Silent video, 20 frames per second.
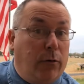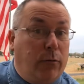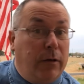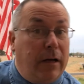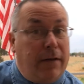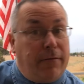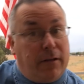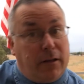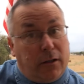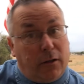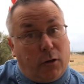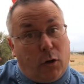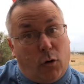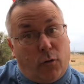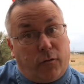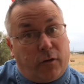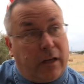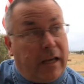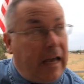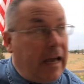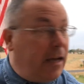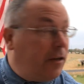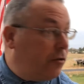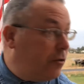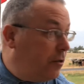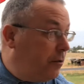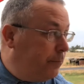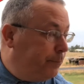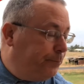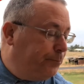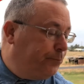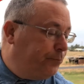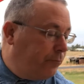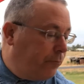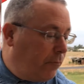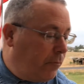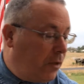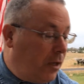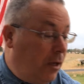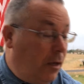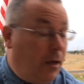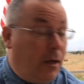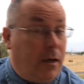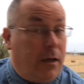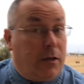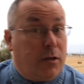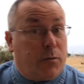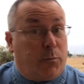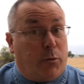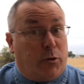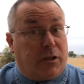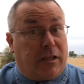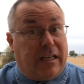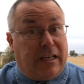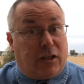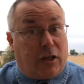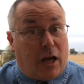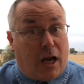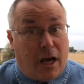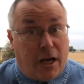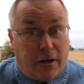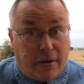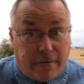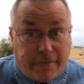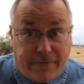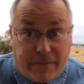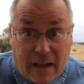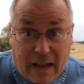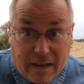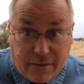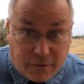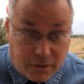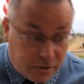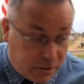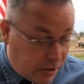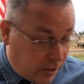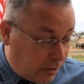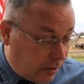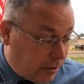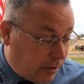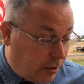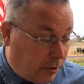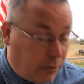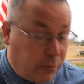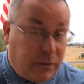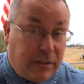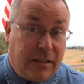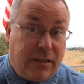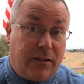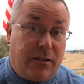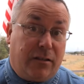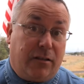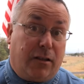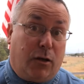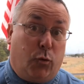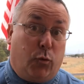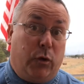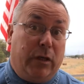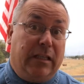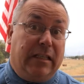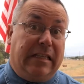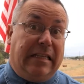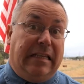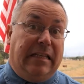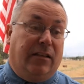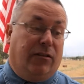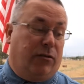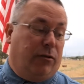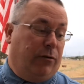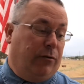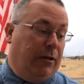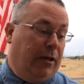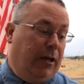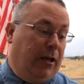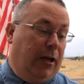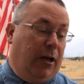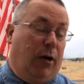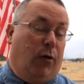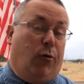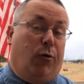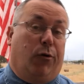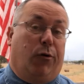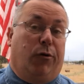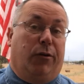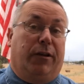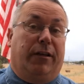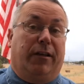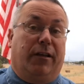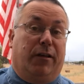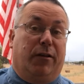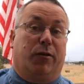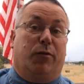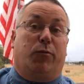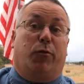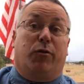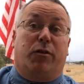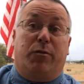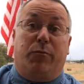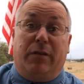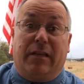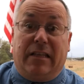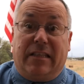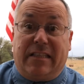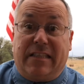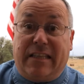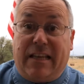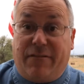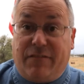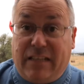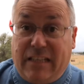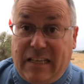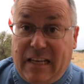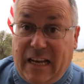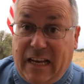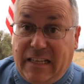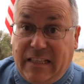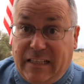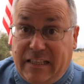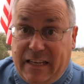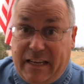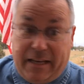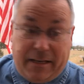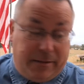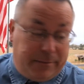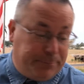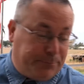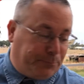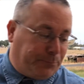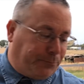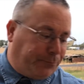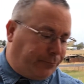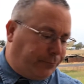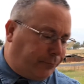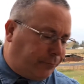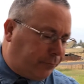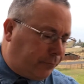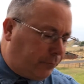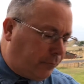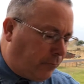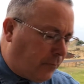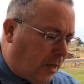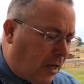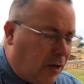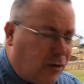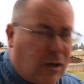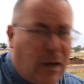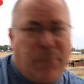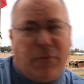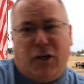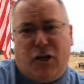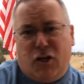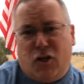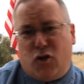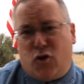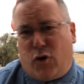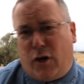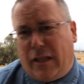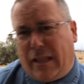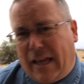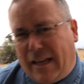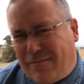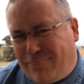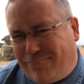We have a little overcast. It's supposed to get to 105 on Sunday though, and this is a Wednesday, so we're only supposed to be at 79 today. So I'm going to enjoy that.